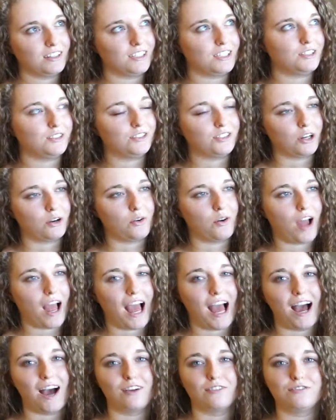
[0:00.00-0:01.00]
You don't
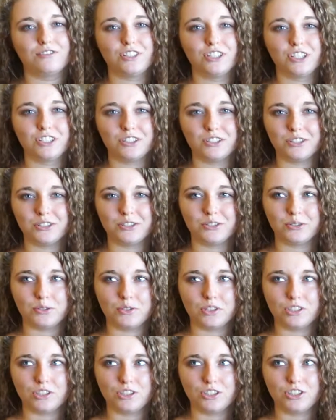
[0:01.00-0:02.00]
have
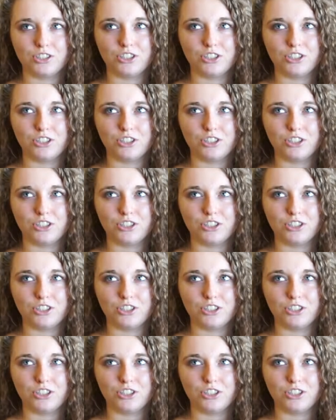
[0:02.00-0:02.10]
to